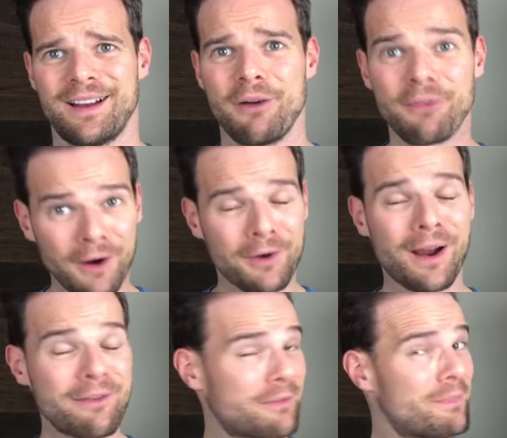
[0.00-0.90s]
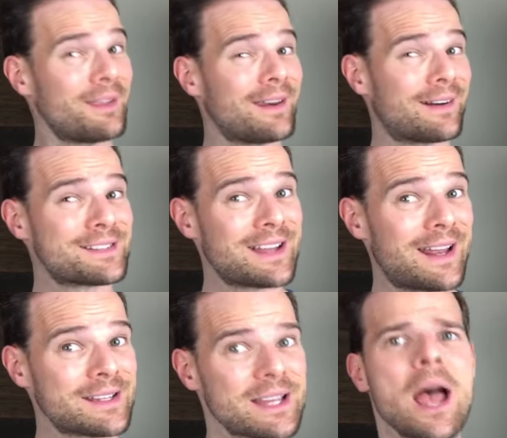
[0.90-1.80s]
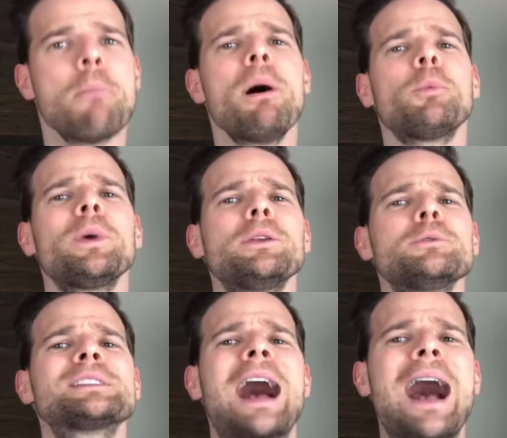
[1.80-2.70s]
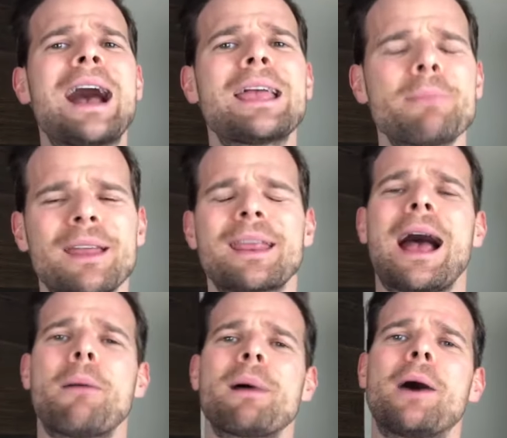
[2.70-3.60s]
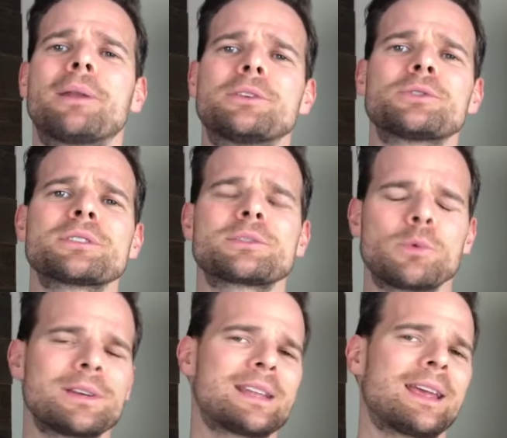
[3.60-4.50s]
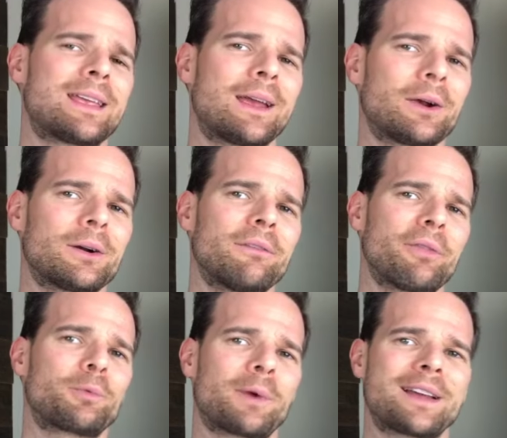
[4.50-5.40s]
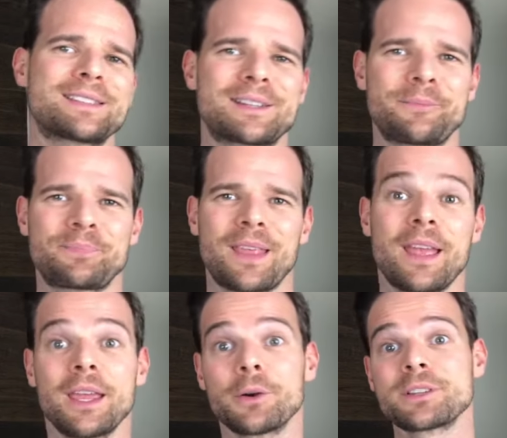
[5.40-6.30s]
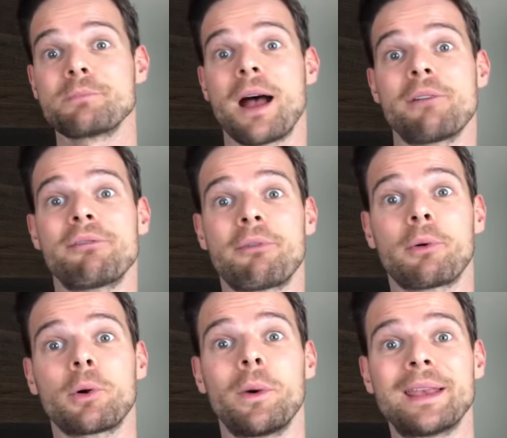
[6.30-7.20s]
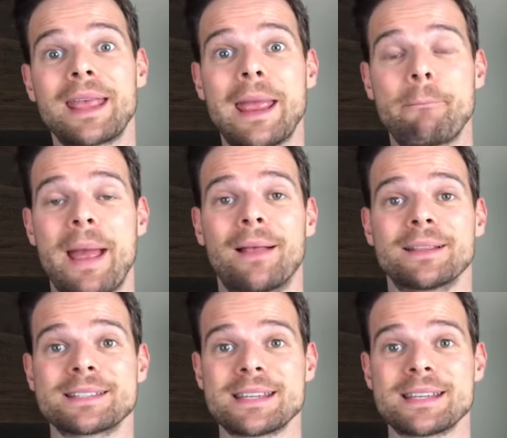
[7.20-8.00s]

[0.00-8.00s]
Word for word: A far cry from millionaire status, but we knew time and compound interest would take care of the rest. Here's my four oh one k balance